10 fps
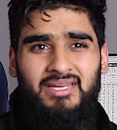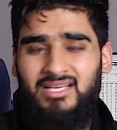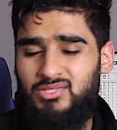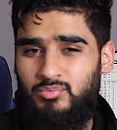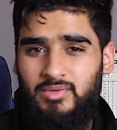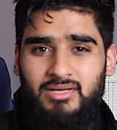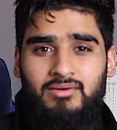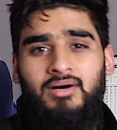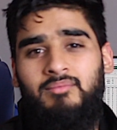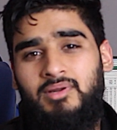next week.
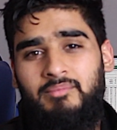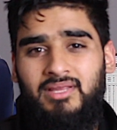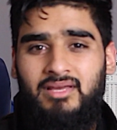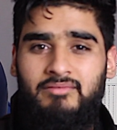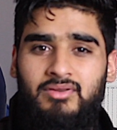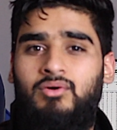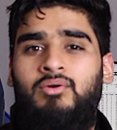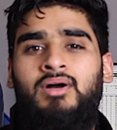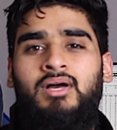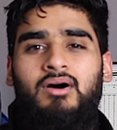I'm going to make that
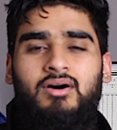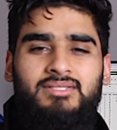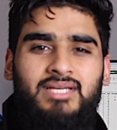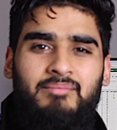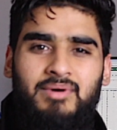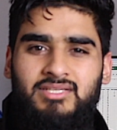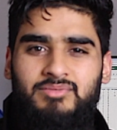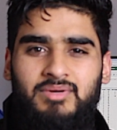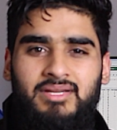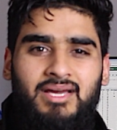video on time
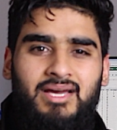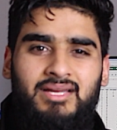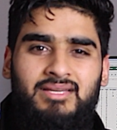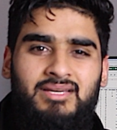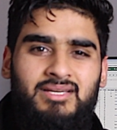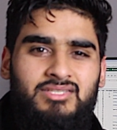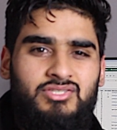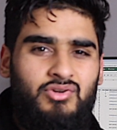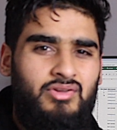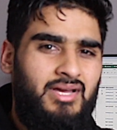management and to
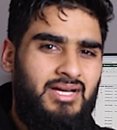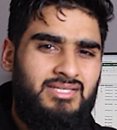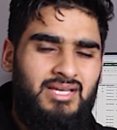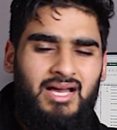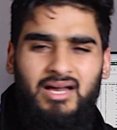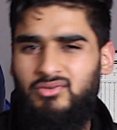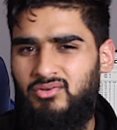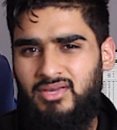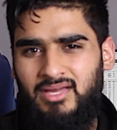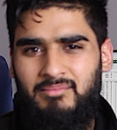show you guys how
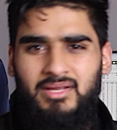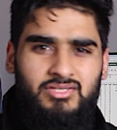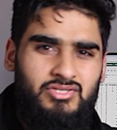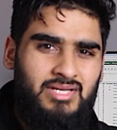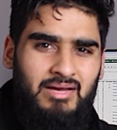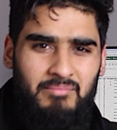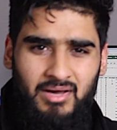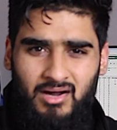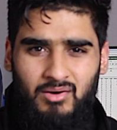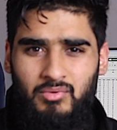you can manage your time
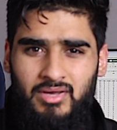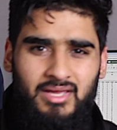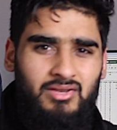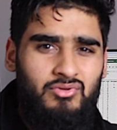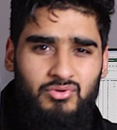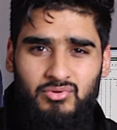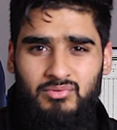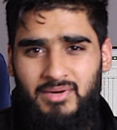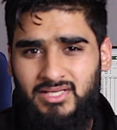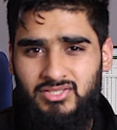better. What can you do
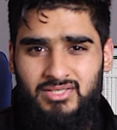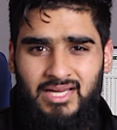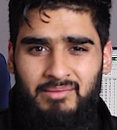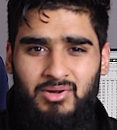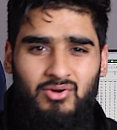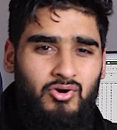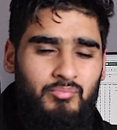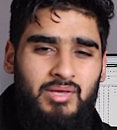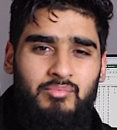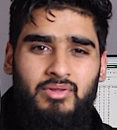to manage your time? A lot
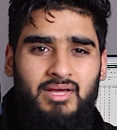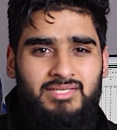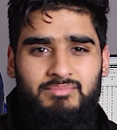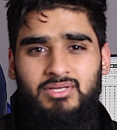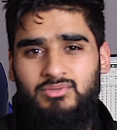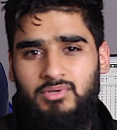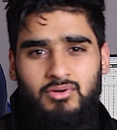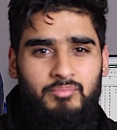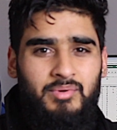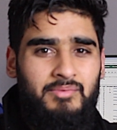of people that I speak to, a
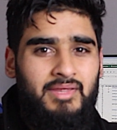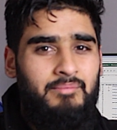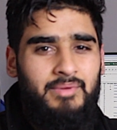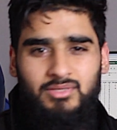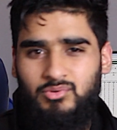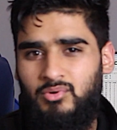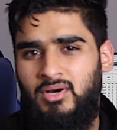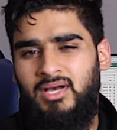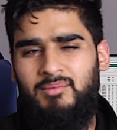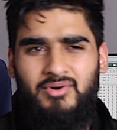lot of people that I mentor
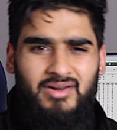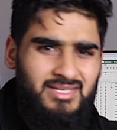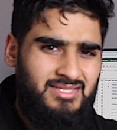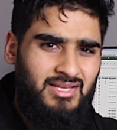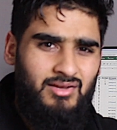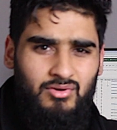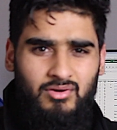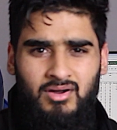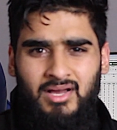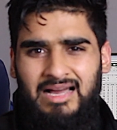procrastinate a
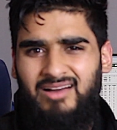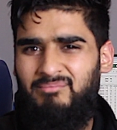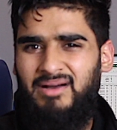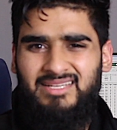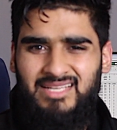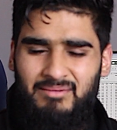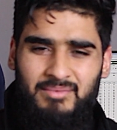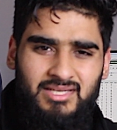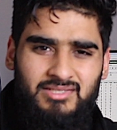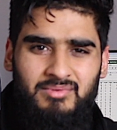lot, have bad time
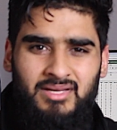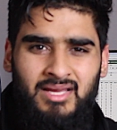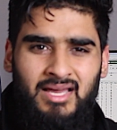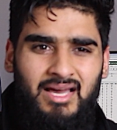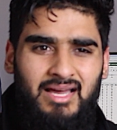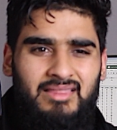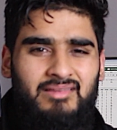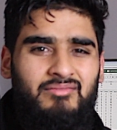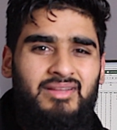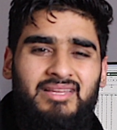management, and
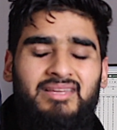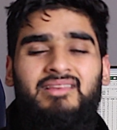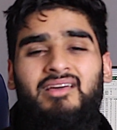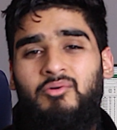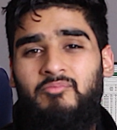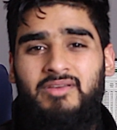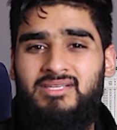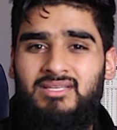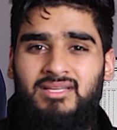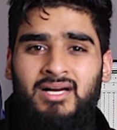they really need help
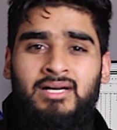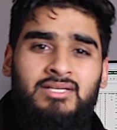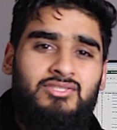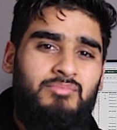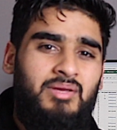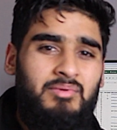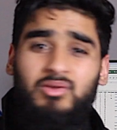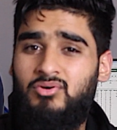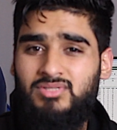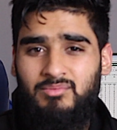fixing that. So maybe
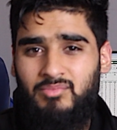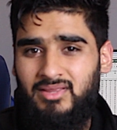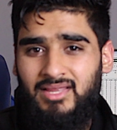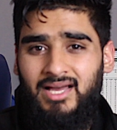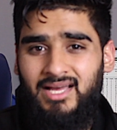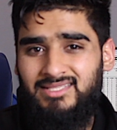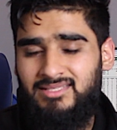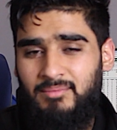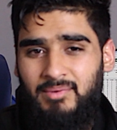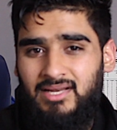you're someone that
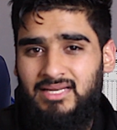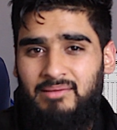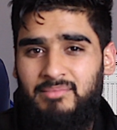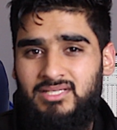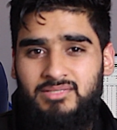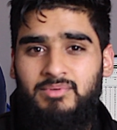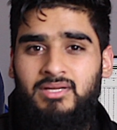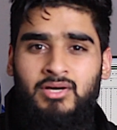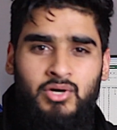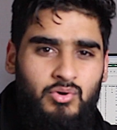has bad time
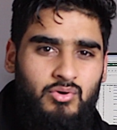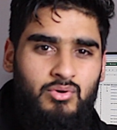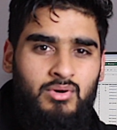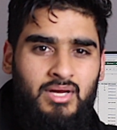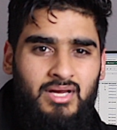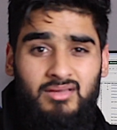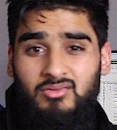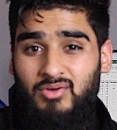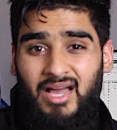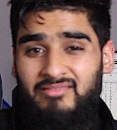management, or
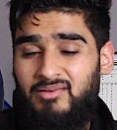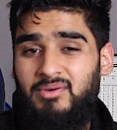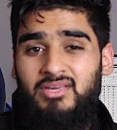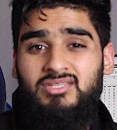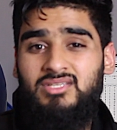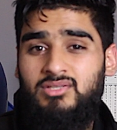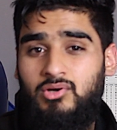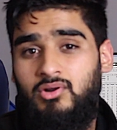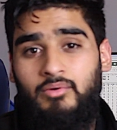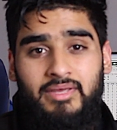you have it but you just
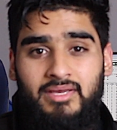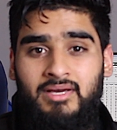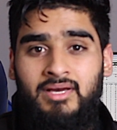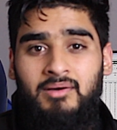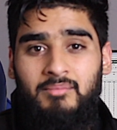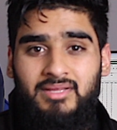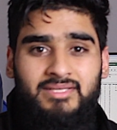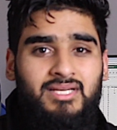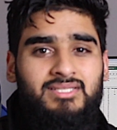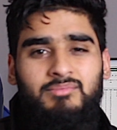don't know it yet. But
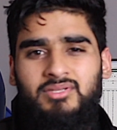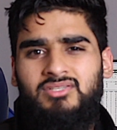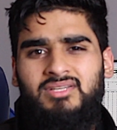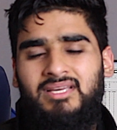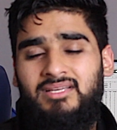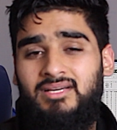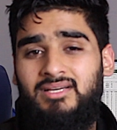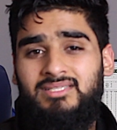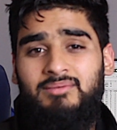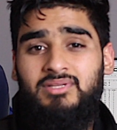these are some of
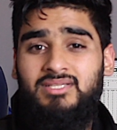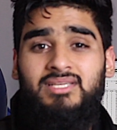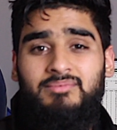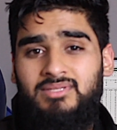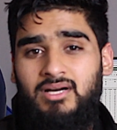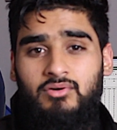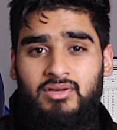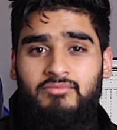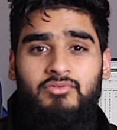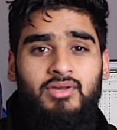the tips that I'll
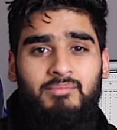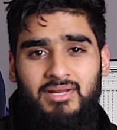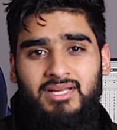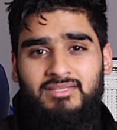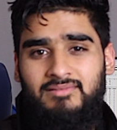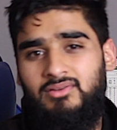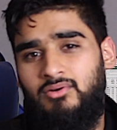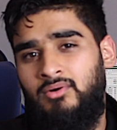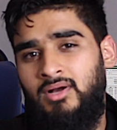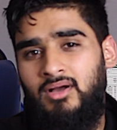give you in my next
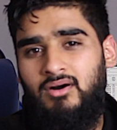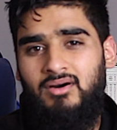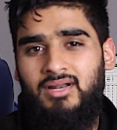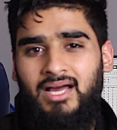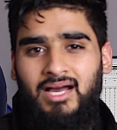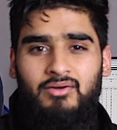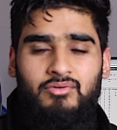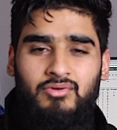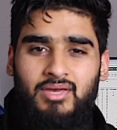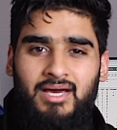video on how
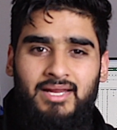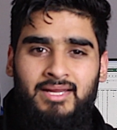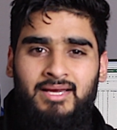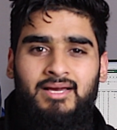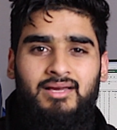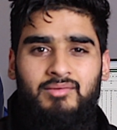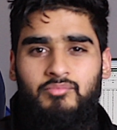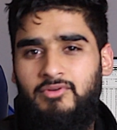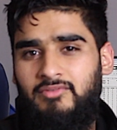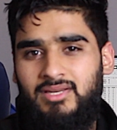you can
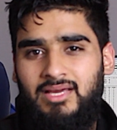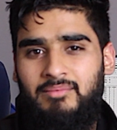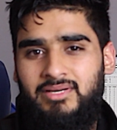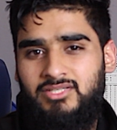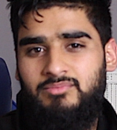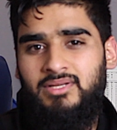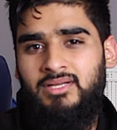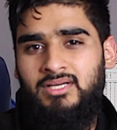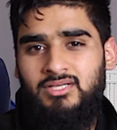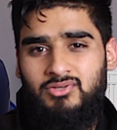improve your time management.
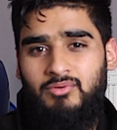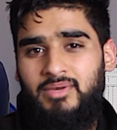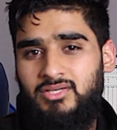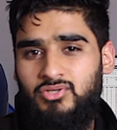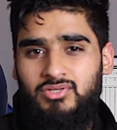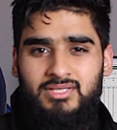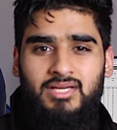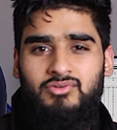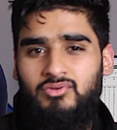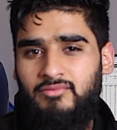So make sure you
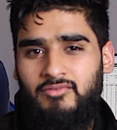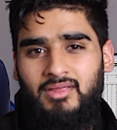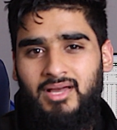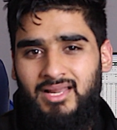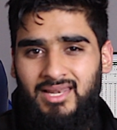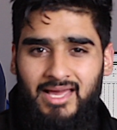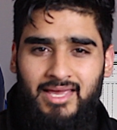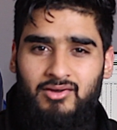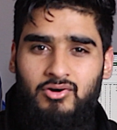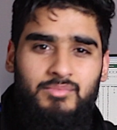stay tuned for that.
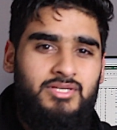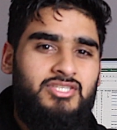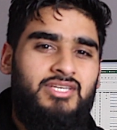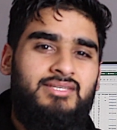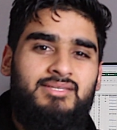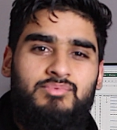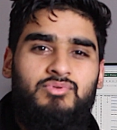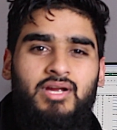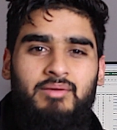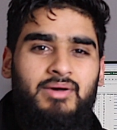Like, comment, share,
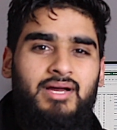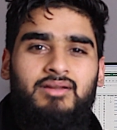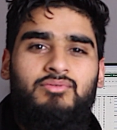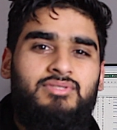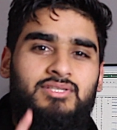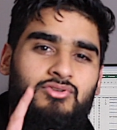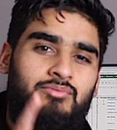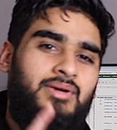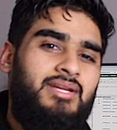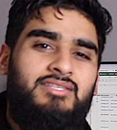subscribe, and I'll see you
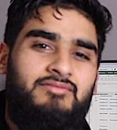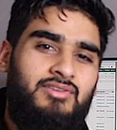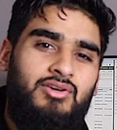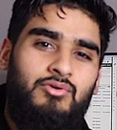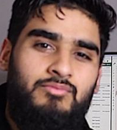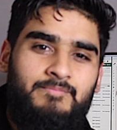in my next video.